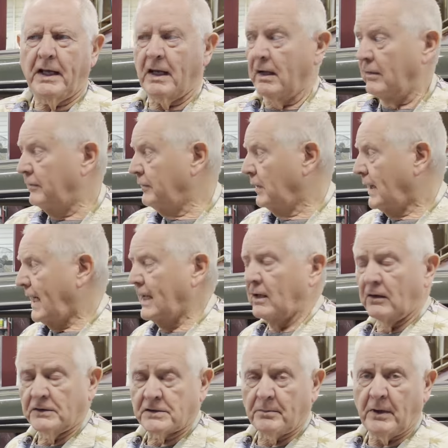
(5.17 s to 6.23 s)
have had
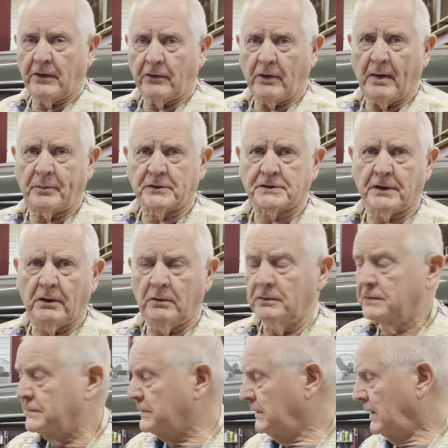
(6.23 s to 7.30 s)
on some other
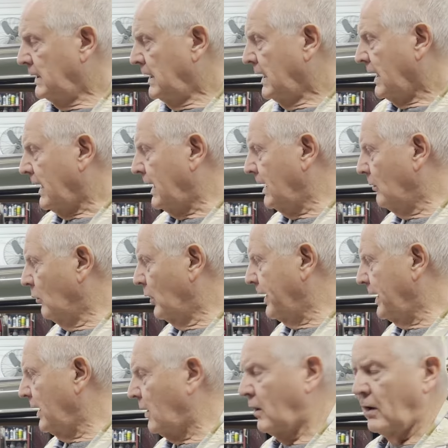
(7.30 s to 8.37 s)
episodes, and
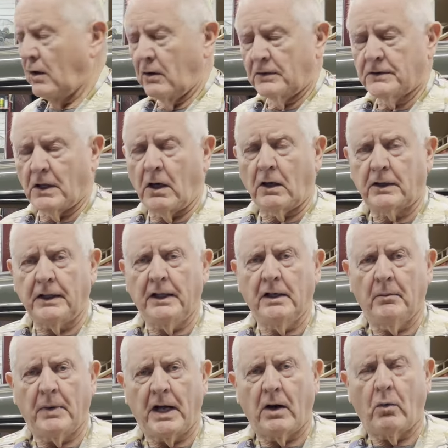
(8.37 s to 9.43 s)
we are talking
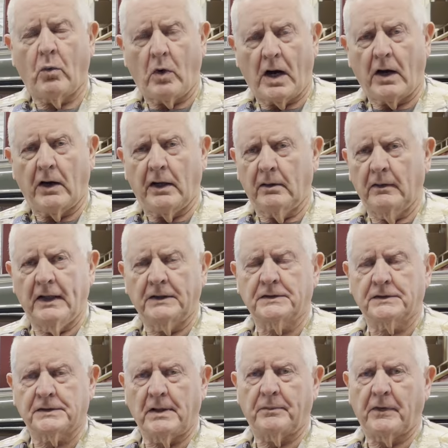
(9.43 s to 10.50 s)
about wiring, and that's
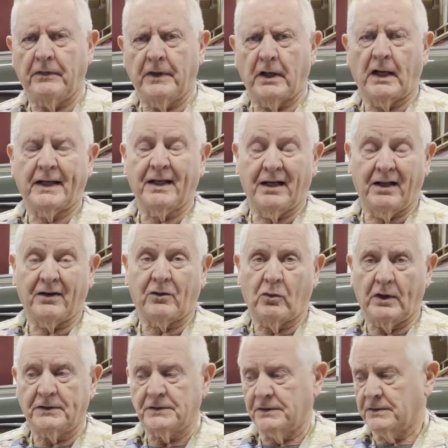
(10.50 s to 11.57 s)
something that I get a lot of
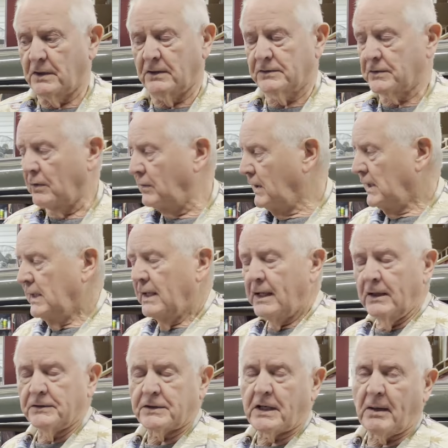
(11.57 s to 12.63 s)
questions on. So
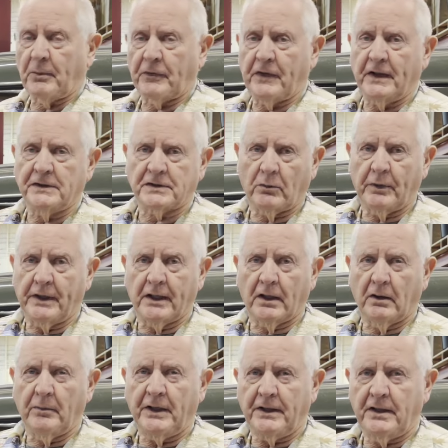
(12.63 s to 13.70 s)
here's a couple things that we did a
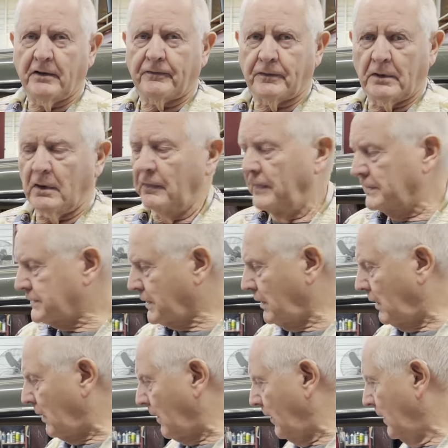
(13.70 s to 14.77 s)
little bit different on this
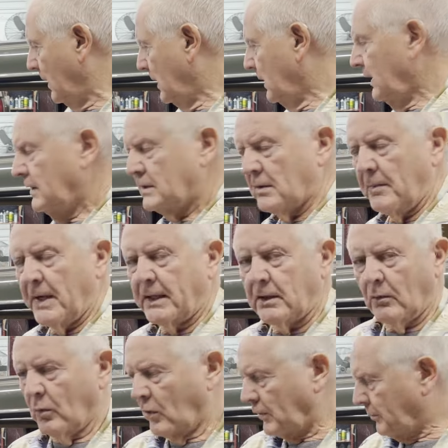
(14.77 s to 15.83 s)
car to make
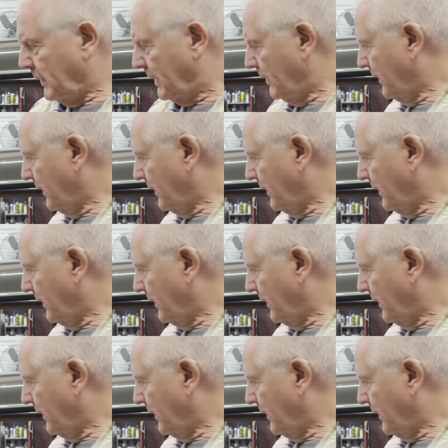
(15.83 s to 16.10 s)
it work better.